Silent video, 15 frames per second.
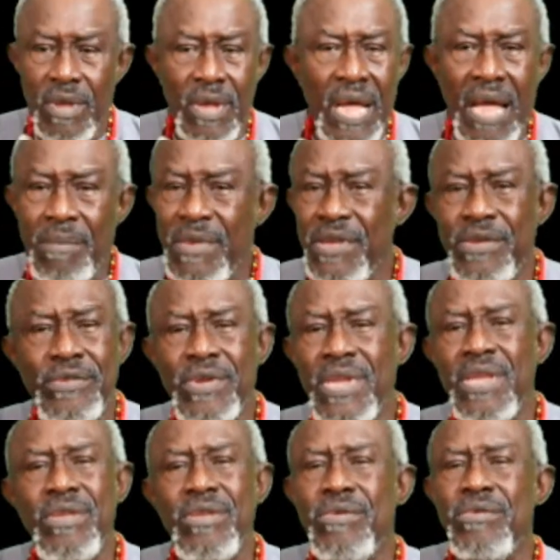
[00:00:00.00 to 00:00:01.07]

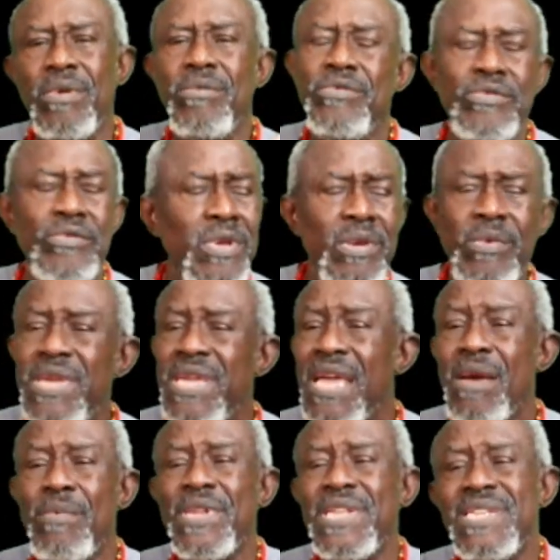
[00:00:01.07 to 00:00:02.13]
you don't even hear
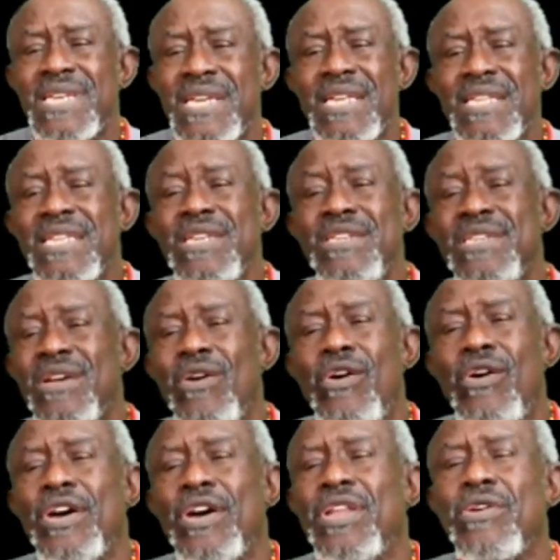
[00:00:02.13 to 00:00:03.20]
about these kind of things
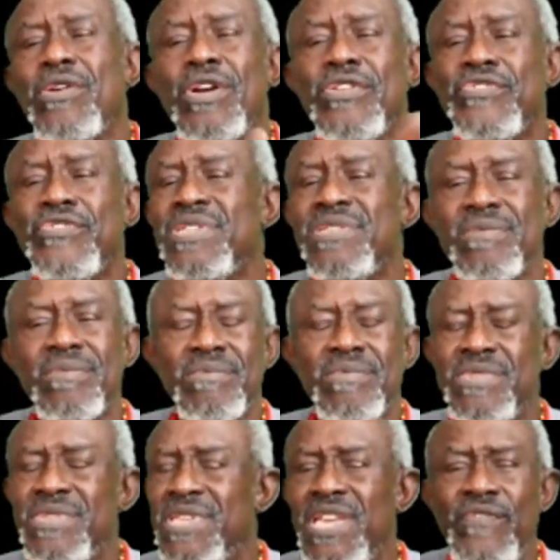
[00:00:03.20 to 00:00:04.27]
on other countries'
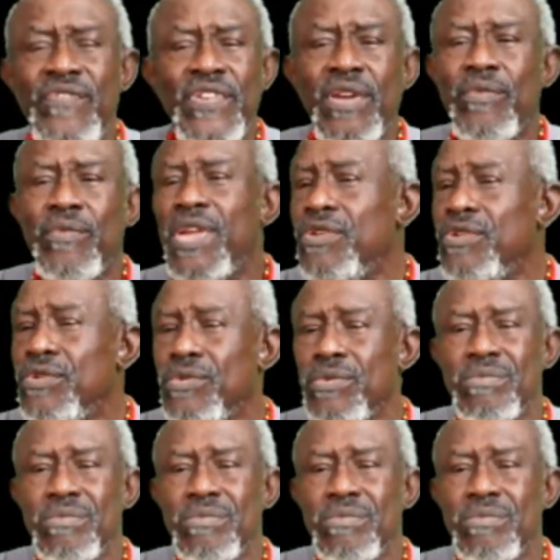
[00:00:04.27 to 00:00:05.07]
TV and radio.